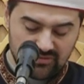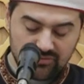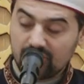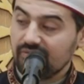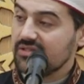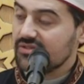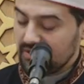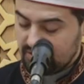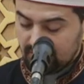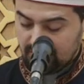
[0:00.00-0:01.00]
For this
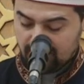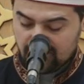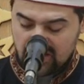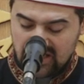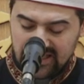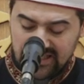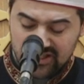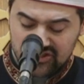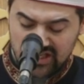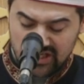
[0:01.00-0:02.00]
reason,
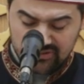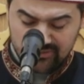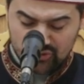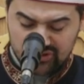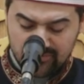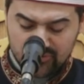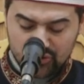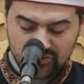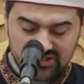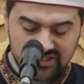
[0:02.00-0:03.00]
each and every Muslim
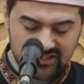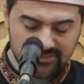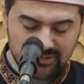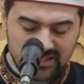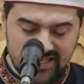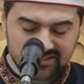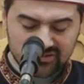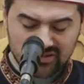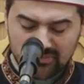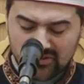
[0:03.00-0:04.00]
should see the blessed
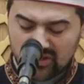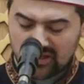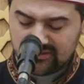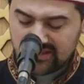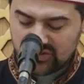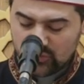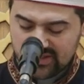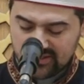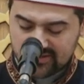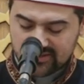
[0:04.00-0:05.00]
Ramadan that
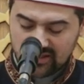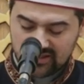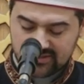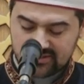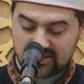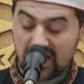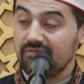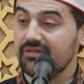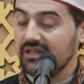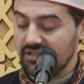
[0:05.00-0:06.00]
visits us
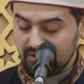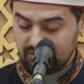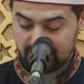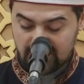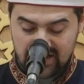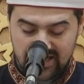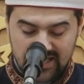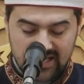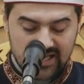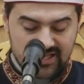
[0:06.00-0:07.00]
every year
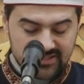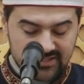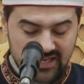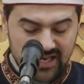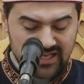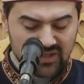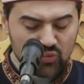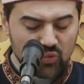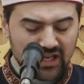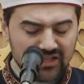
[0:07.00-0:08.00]
as a
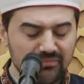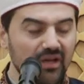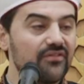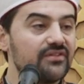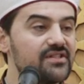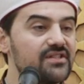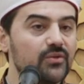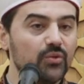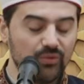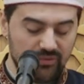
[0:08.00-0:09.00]
one-month
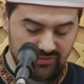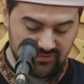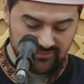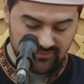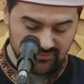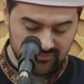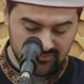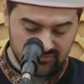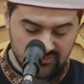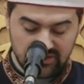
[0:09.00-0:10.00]
school
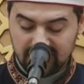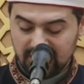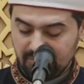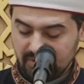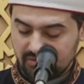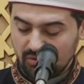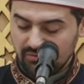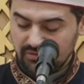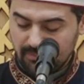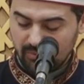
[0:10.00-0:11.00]
that is
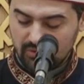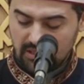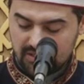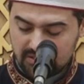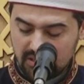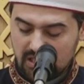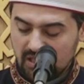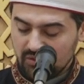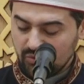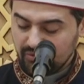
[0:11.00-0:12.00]
bestowed upon us
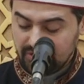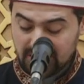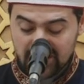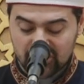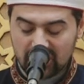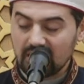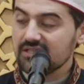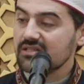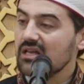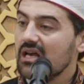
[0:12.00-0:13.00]
to teach
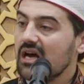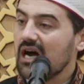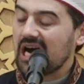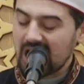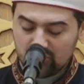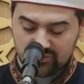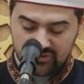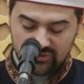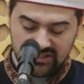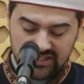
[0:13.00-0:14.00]
us how
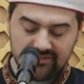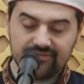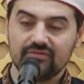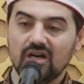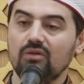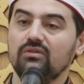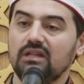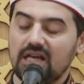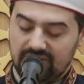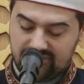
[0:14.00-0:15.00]
to live our
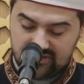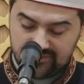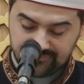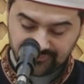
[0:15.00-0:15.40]
lives.